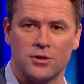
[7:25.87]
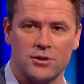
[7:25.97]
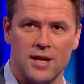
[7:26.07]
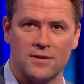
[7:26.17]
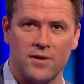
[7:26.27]

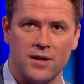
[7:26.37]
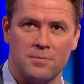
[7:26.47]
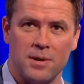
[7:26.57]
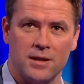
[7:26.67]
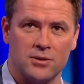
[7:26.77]
successful he's
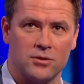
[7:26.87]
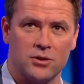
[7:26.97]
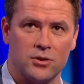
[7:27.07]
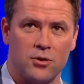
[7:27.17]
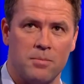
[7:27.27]
been in such
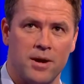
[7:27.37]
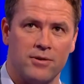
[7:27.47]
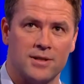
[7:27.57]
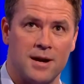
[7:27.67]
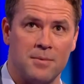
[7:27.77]
a short
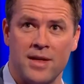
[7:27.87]
period of time,